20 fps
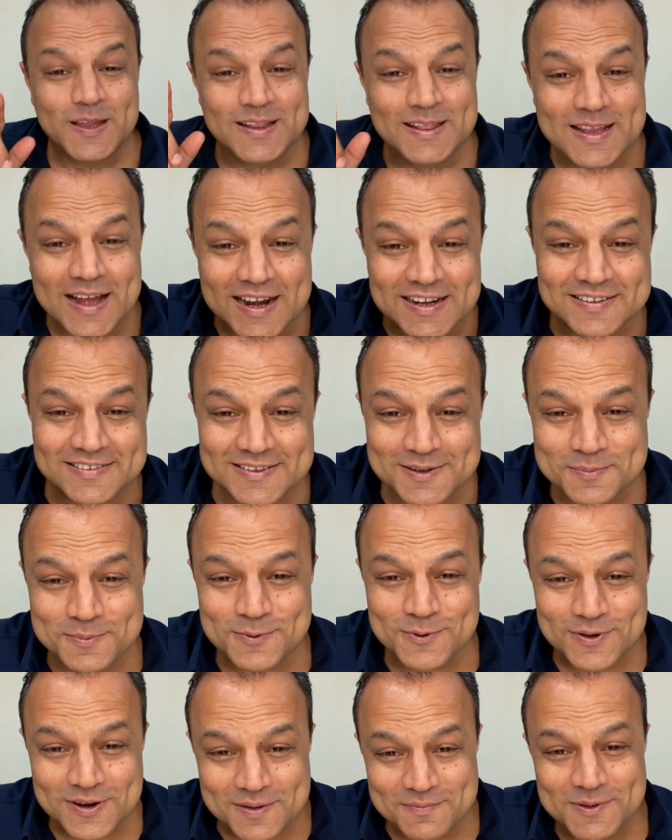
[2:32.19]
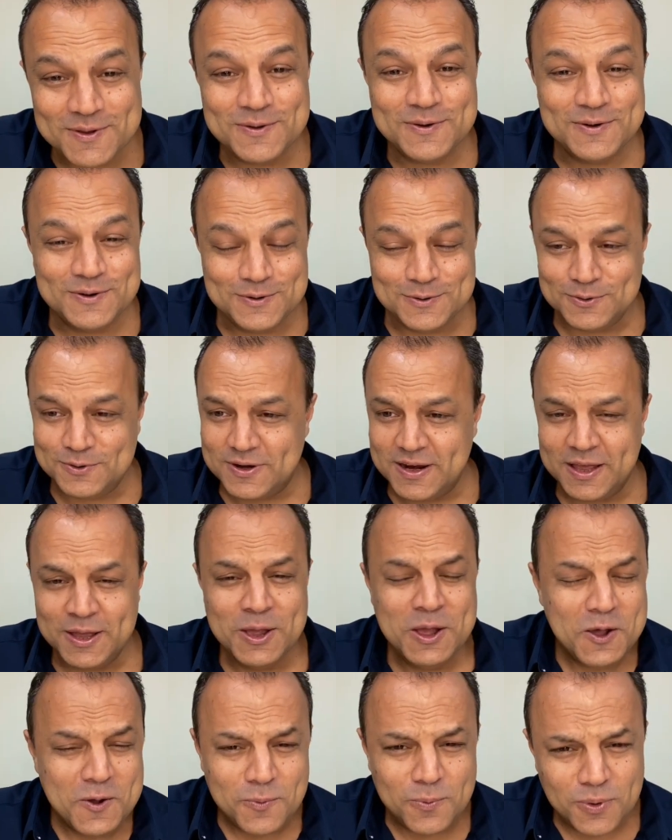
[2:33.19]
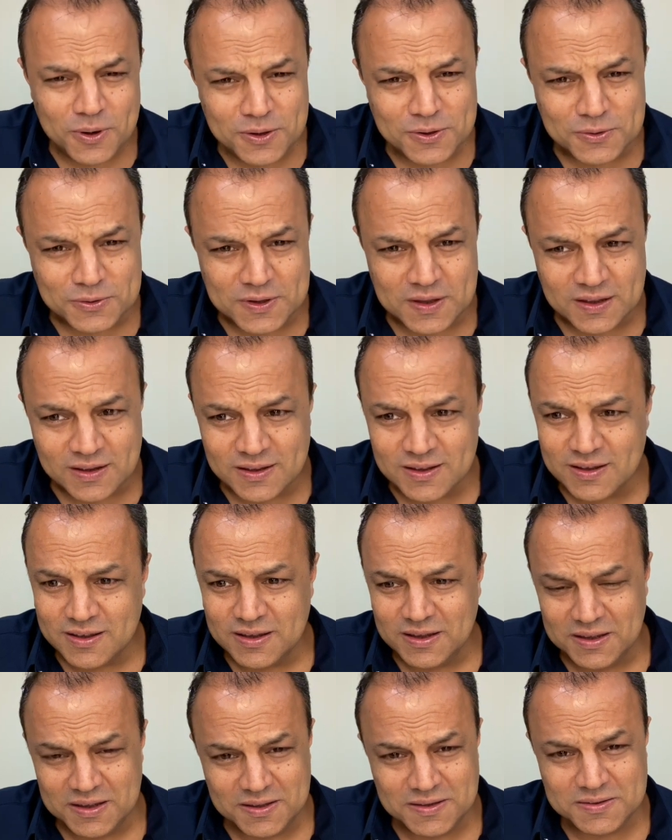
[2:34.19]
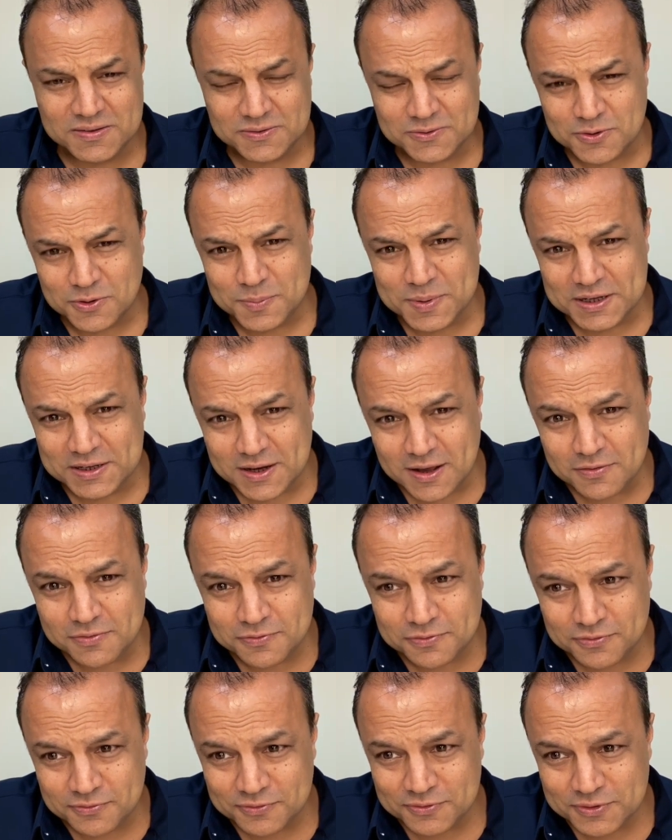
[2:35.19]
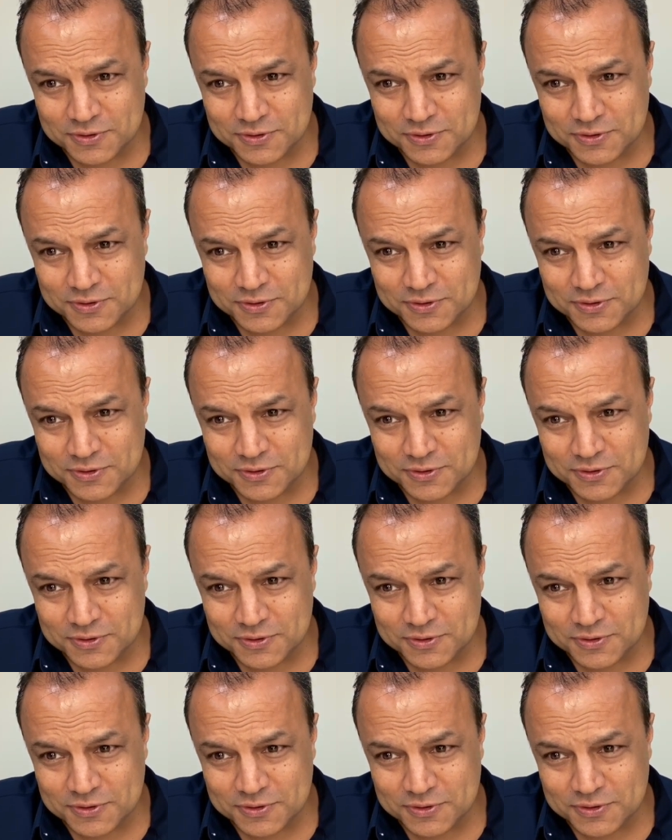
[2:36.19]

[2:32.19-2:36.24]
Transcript: That's the program we're going to do today. What do you think? Is it going to be tough?